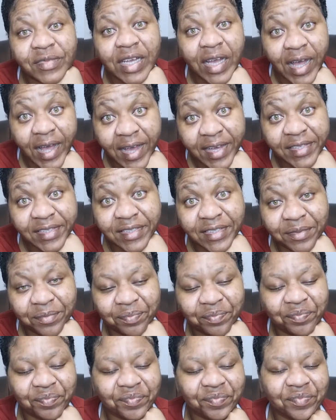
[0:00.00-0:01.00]
Guys,
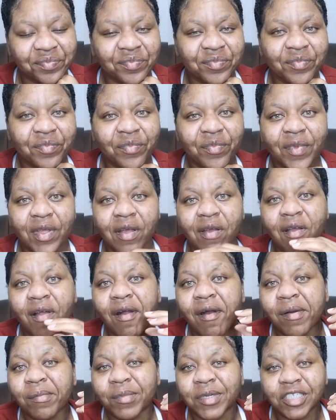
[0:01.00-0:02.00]

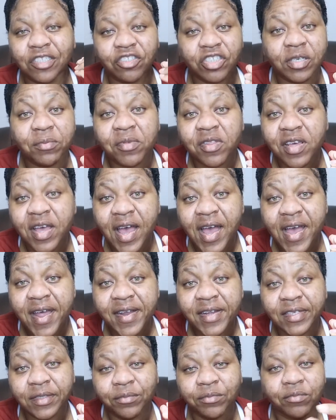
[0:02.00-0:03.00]
grandmother
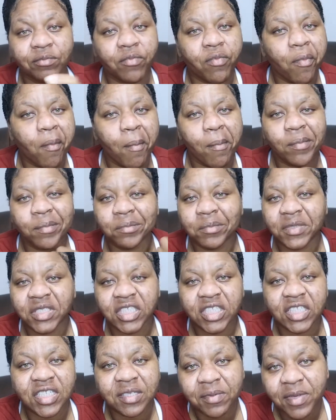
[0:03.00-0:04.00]
had it, my
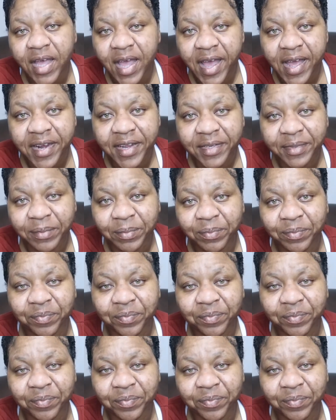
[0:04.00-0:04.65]
husband had it.